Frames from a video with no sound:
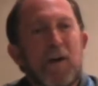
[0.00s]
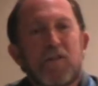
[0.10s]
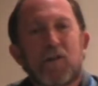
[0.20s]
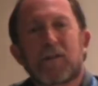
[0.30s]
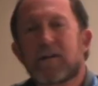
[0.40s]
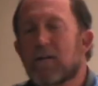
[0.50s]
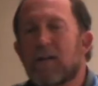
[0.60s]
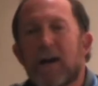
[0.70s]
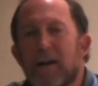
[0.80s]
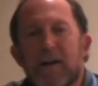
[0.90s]
basically to
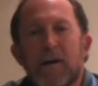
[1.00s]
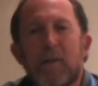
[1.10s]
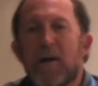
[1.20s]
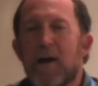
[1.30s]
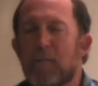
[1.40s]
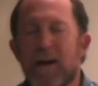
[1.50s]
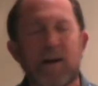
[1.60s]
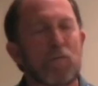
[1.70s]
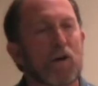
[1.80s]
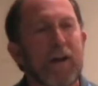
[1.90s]
light him and make
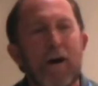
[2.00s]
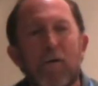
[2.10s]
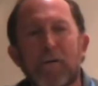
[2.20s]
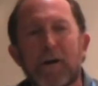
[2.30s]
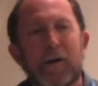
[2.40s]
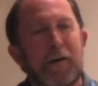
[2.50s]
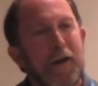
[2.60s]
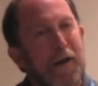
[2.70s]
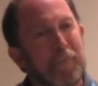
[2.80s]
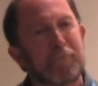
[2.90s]
him look healthy
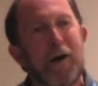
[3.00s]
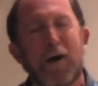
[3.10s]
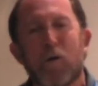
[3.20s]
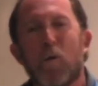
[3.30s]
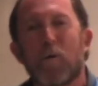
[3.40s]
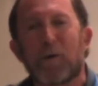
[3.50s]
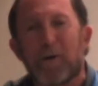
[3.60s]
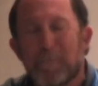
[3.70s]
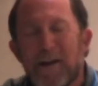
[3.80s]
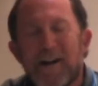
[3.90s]
and not older.